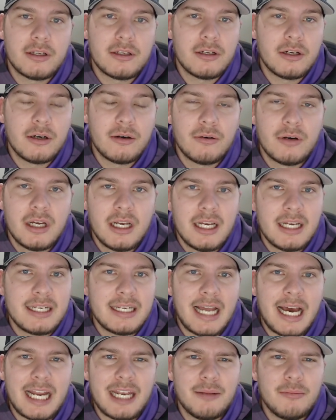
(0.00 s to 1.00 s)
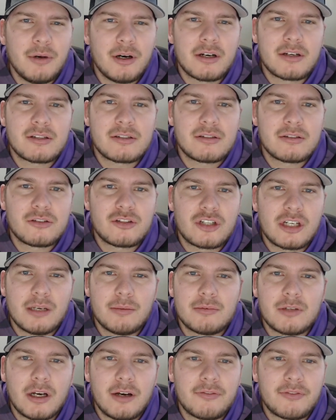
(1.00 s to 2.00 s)
You know, ninety bucks
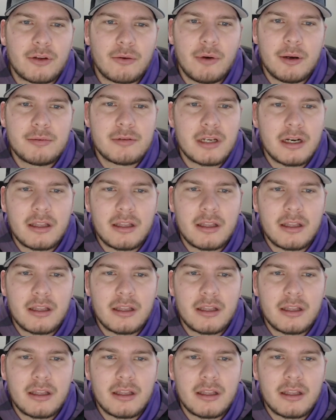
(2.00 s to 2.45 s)
shipped off their website.